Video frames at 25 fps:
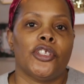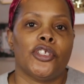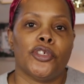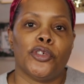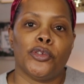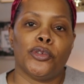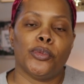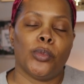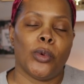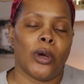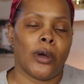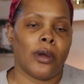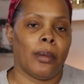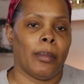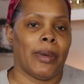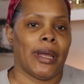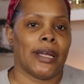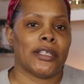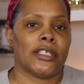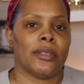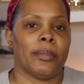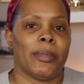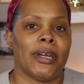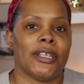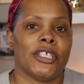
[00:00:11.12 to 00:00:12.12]
YouTube, welcome
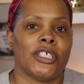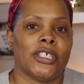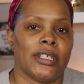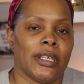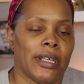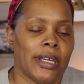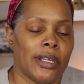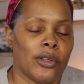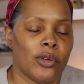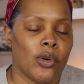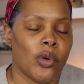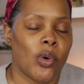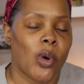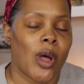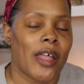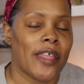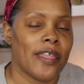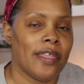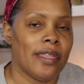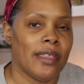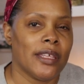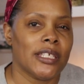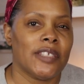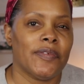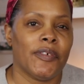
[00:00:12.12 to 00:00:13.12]
back to my channel.
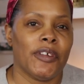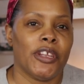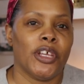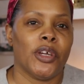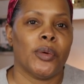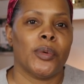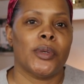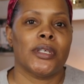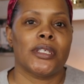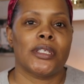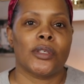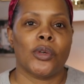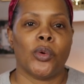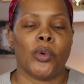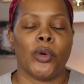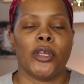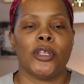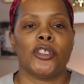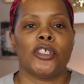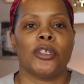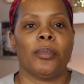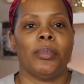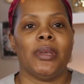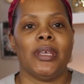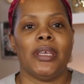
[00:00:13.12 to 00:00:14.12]
This video is going
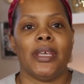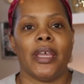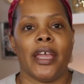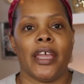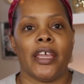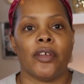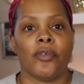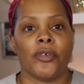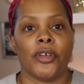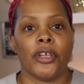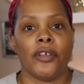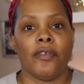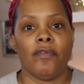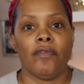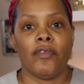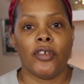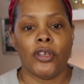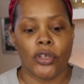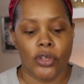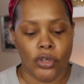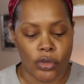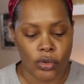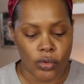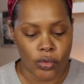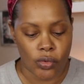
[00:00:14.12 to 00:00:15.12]
to be a
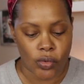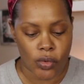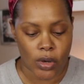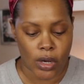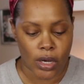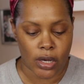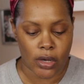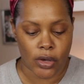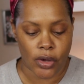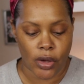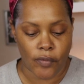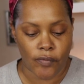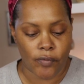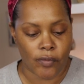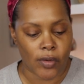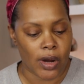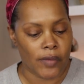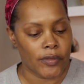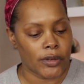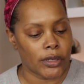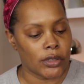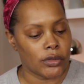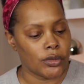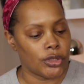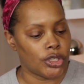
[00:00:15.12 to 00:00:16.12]
review of
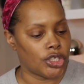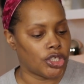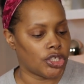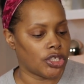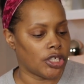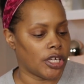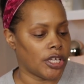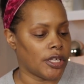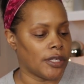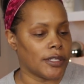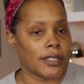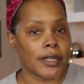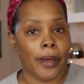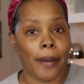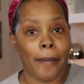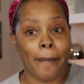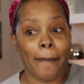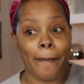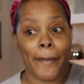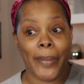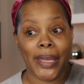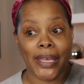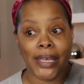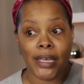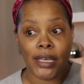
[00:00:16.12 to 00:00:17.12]
Revolution's
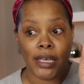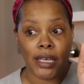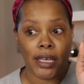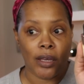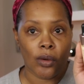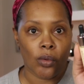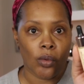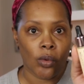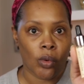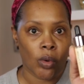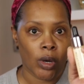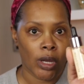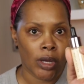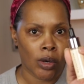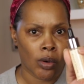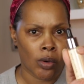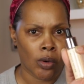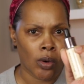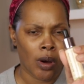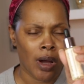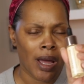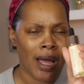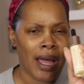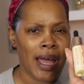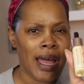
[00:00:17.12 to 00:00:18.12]
baking
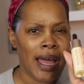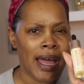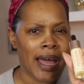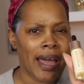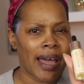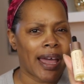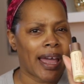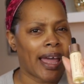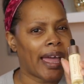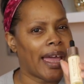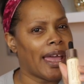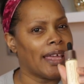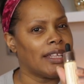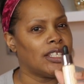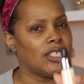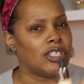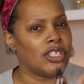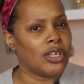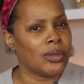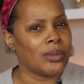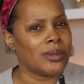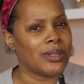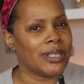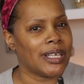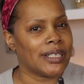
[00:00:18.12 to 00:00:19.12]
oil. I
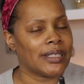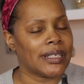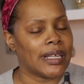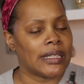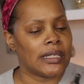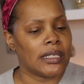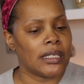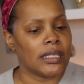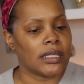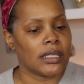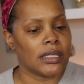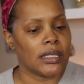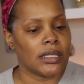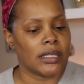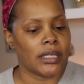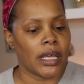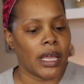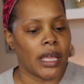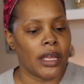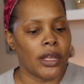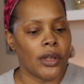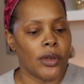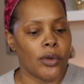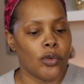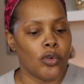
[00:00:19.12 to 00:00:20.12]
don't think that this is
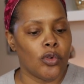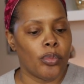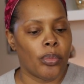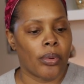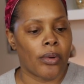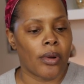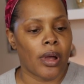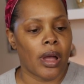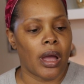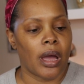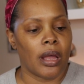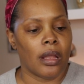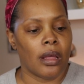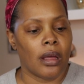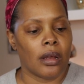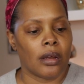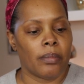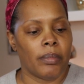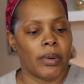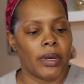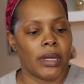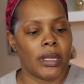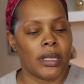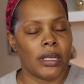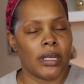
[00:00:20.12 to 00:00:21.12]
a new
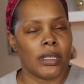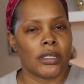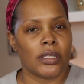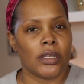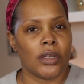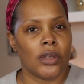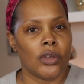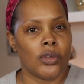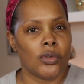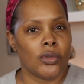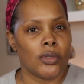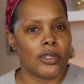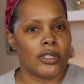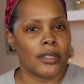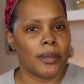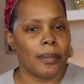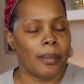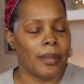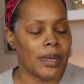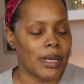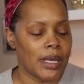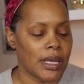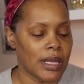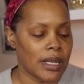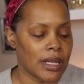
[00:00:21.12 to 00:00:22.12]
product, but it's new to
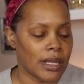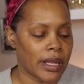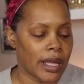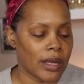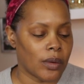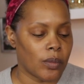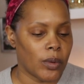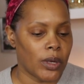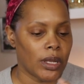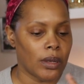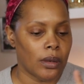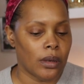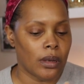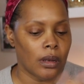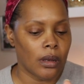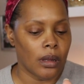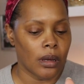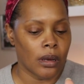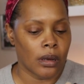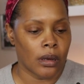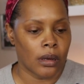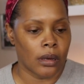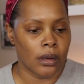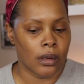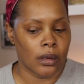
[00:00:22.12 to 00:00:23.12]
me. Like when
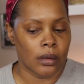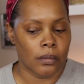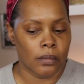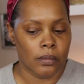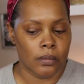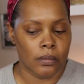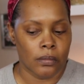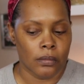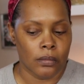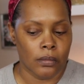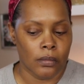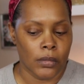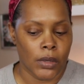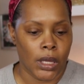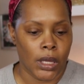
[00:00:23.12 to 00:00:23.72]
um,